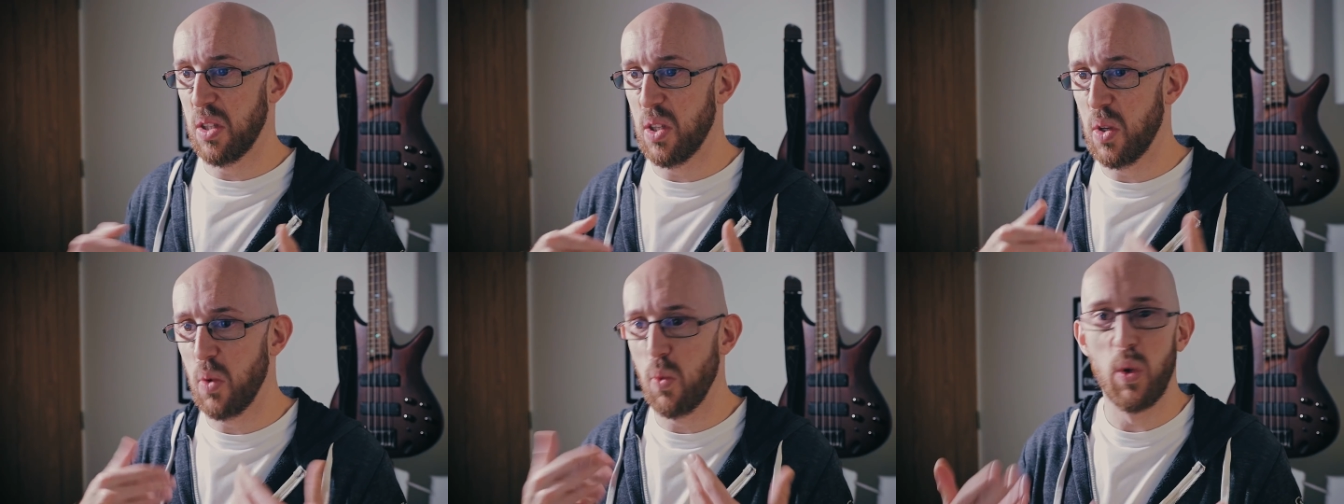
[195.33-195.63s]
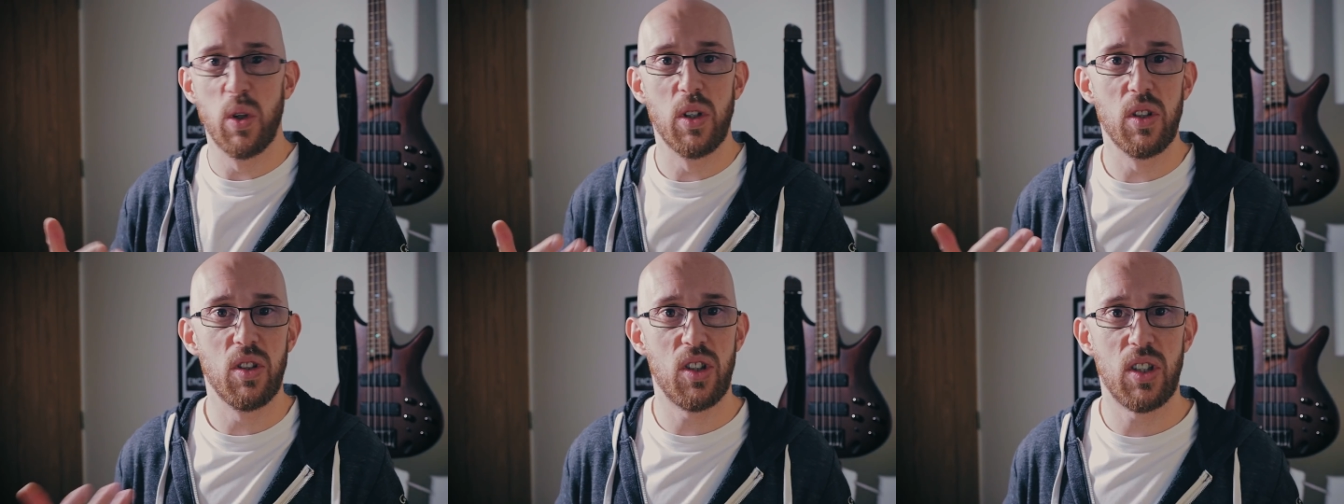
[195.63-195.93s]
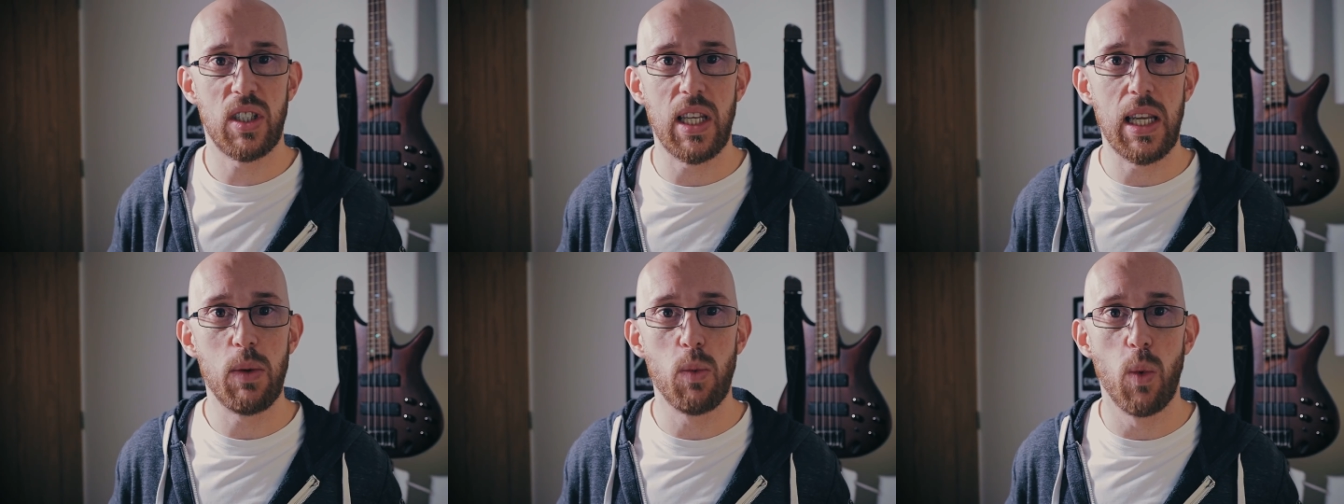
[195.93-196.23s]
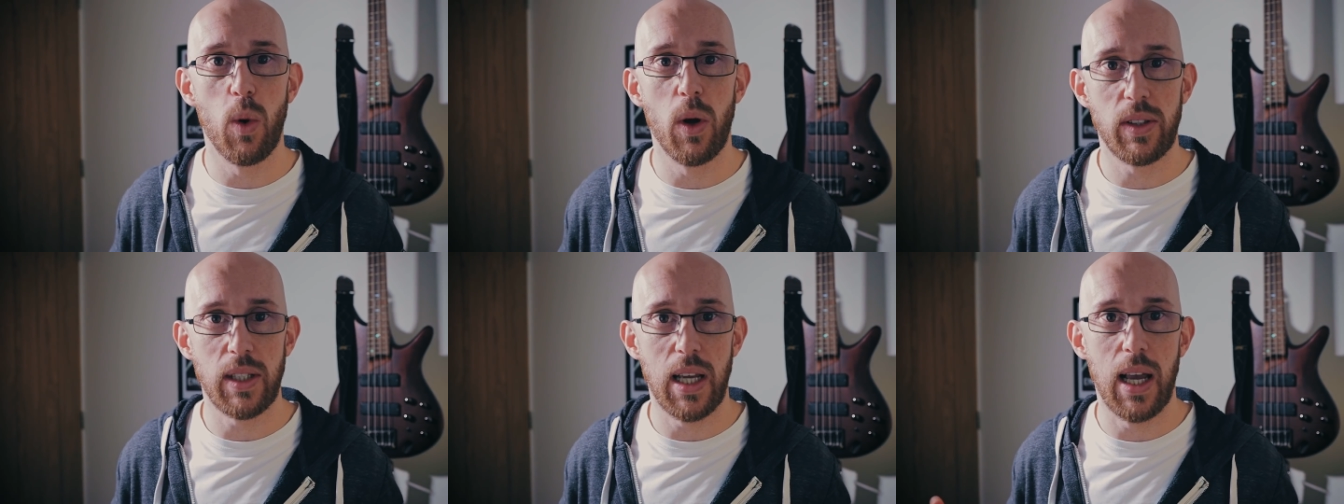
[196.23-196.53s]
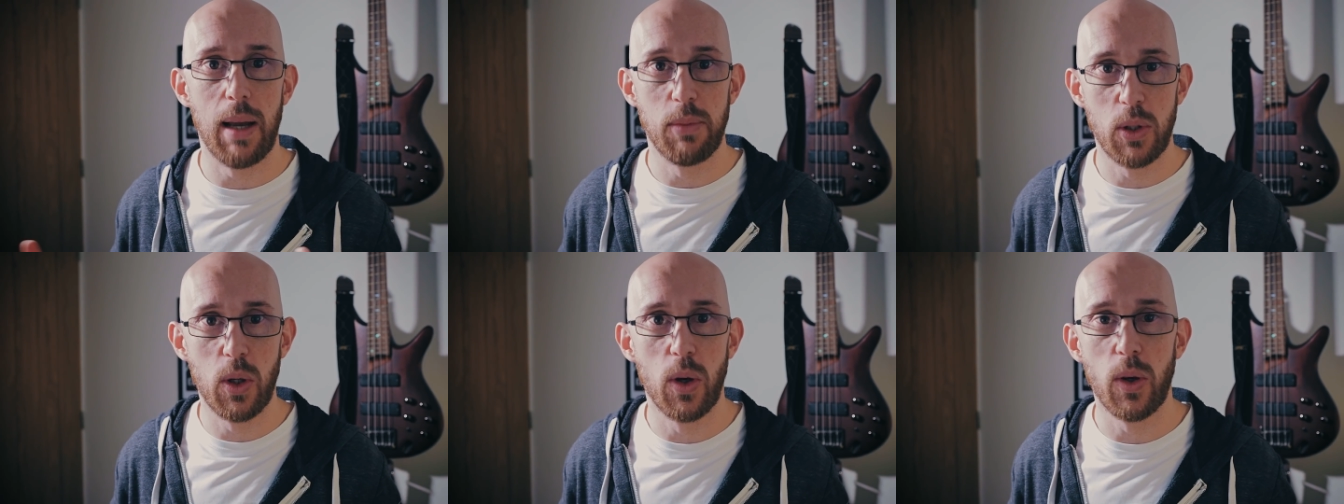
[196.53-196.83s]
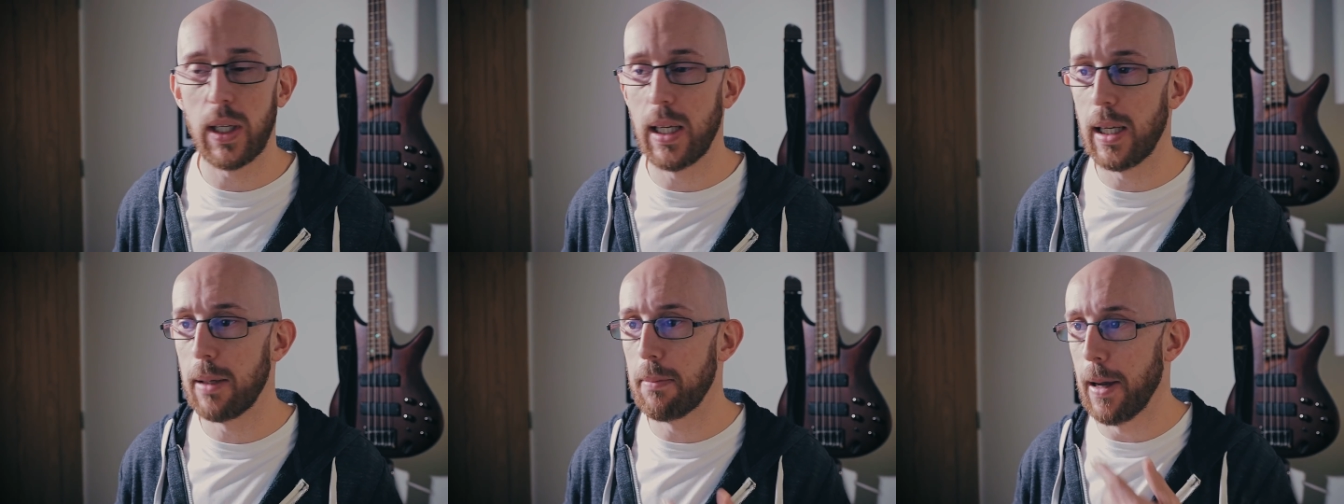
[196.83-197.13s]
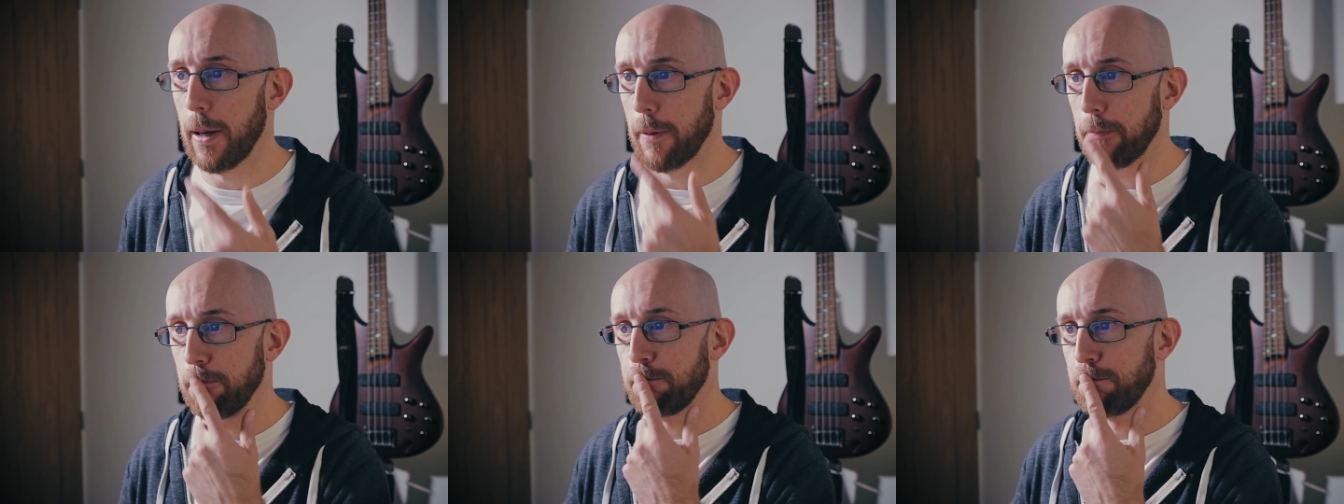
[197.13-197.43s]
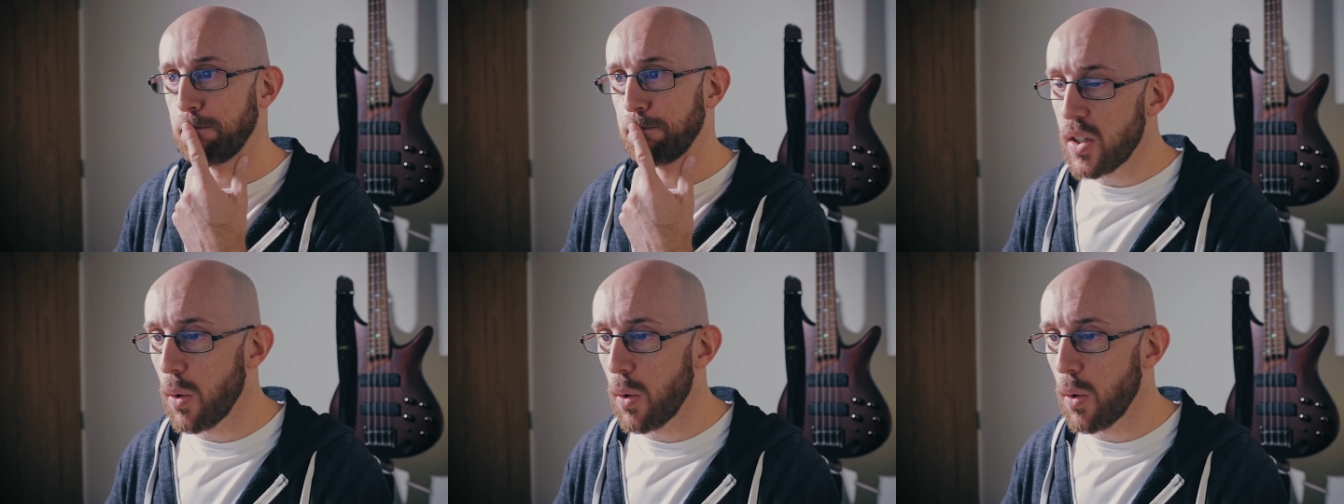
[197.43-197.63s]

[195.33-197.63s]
you wouldn't see what I'm talking about.